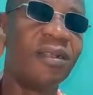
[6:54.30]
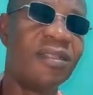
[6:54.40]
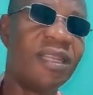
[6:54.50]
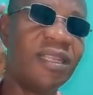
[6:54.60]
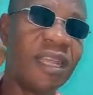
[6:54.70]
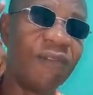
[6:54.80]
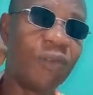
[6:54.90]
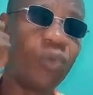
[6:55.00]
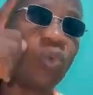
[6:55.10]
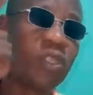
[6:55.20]
the
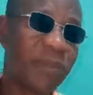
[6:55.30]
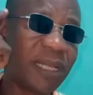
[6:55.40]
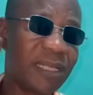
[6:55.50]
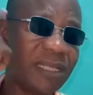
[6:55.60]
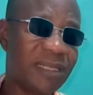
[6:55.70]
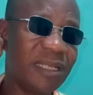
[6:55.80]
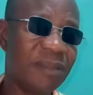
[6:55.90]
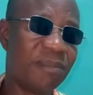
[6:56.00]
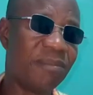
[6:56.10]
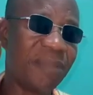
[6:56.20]
devil whispered in the
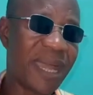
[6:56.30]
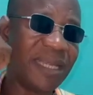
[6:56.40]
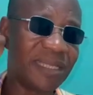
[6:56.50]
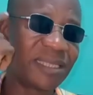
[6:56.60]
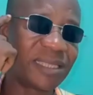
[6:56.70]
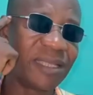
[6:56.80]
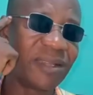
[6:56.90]
minds